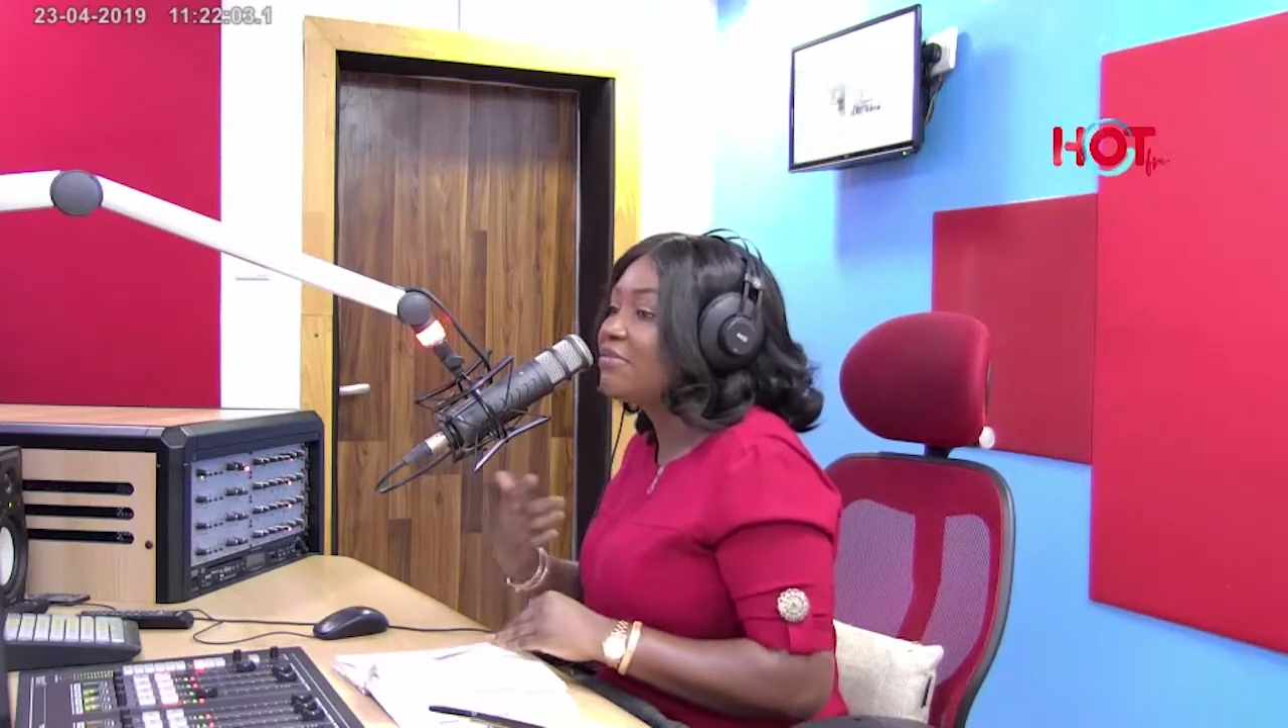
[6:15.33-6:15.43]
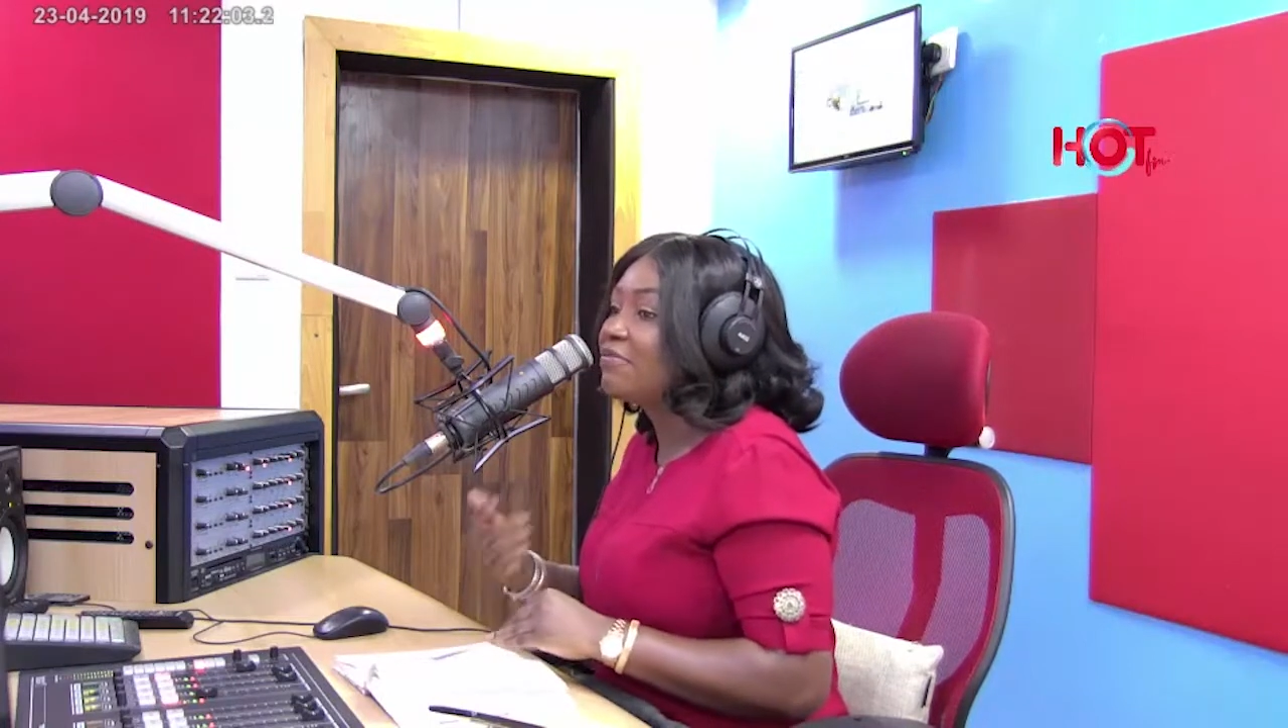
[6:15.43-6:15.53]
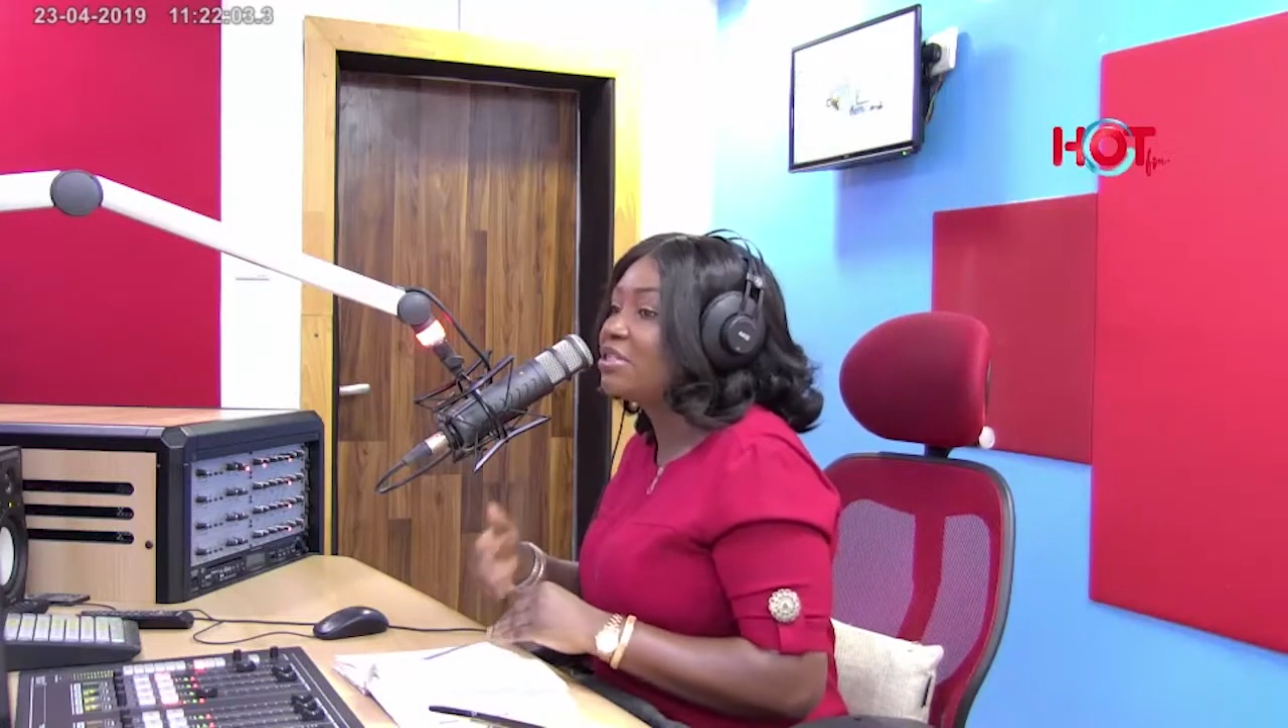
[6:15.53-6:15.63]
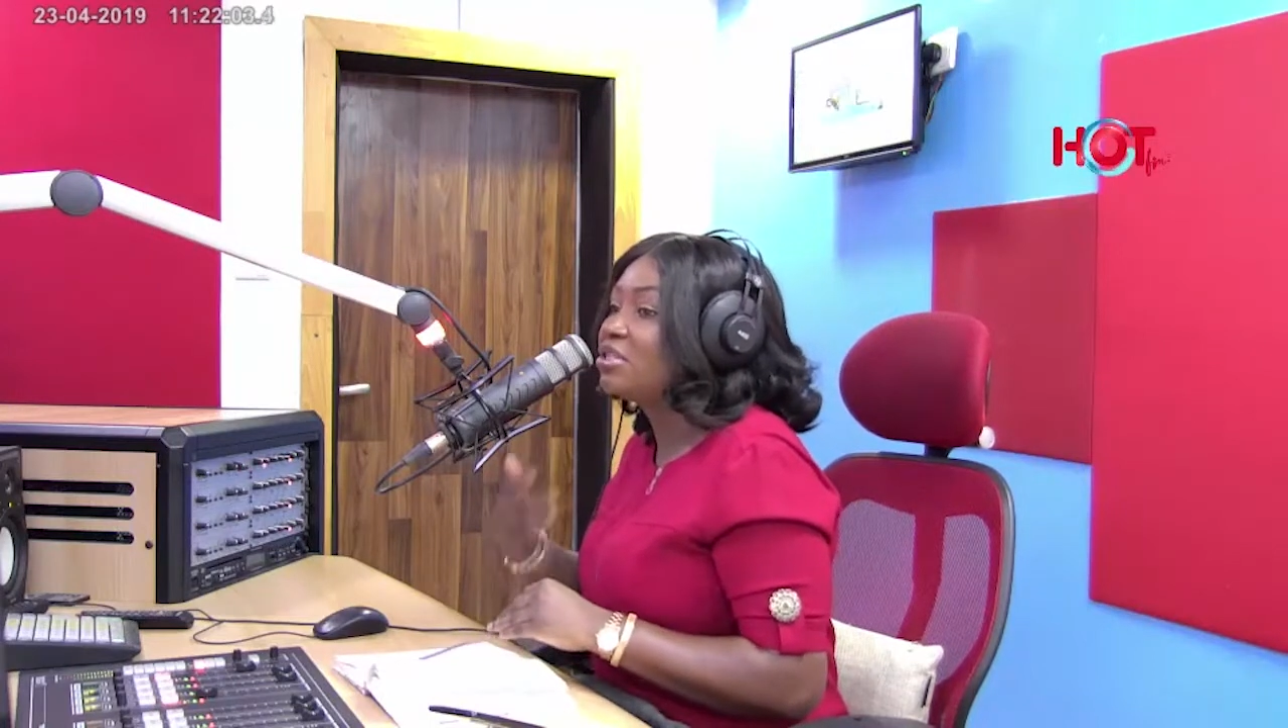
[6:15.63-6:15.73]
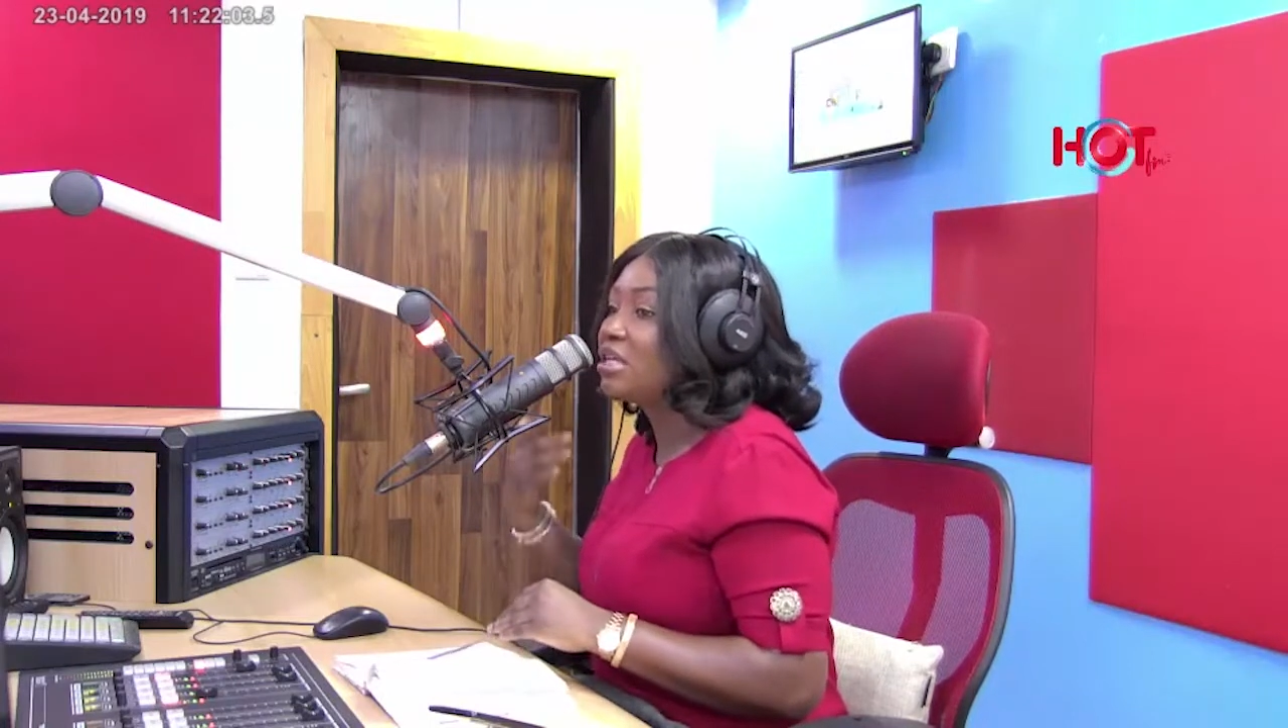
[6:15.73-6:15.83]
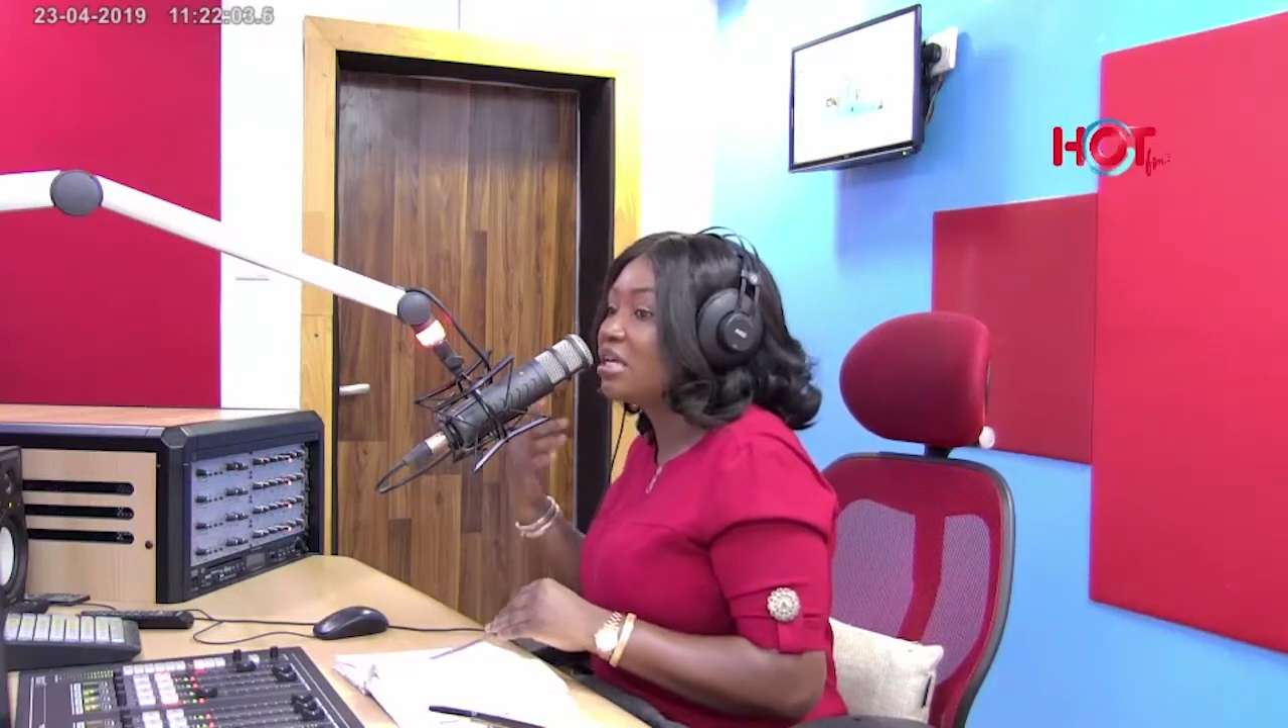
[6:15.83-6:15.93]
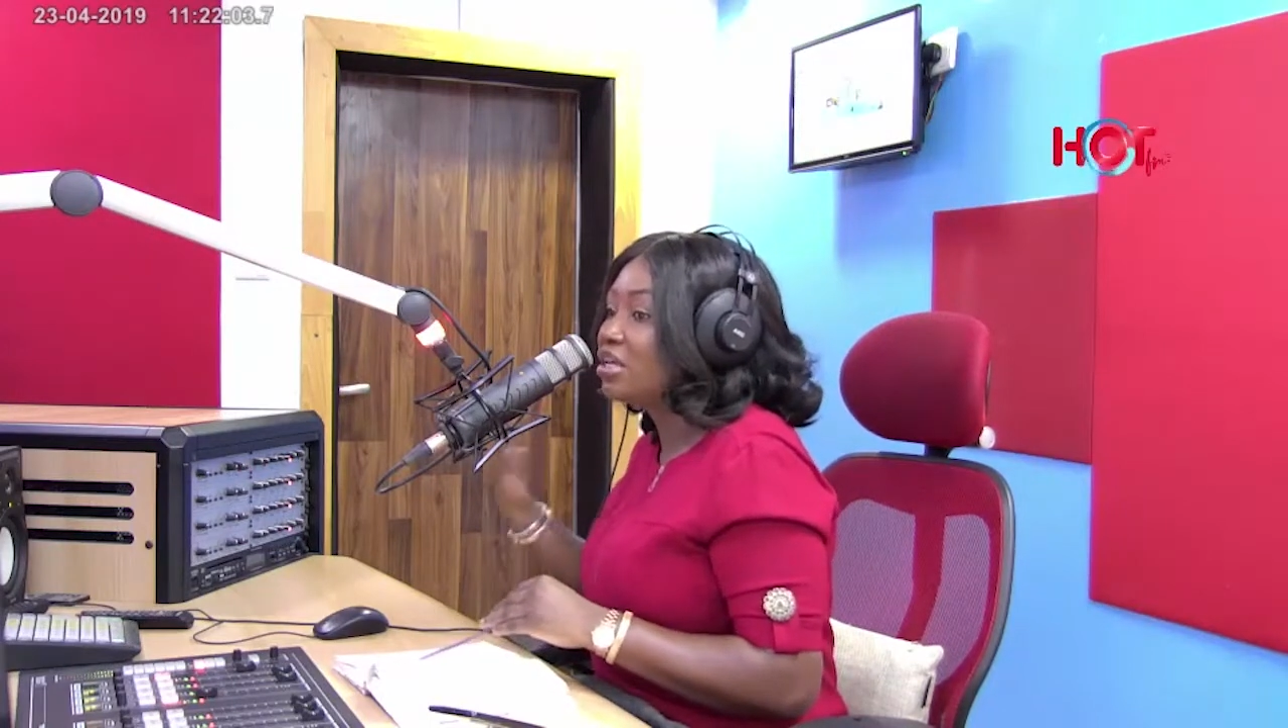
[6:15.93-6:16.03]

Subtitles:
if it's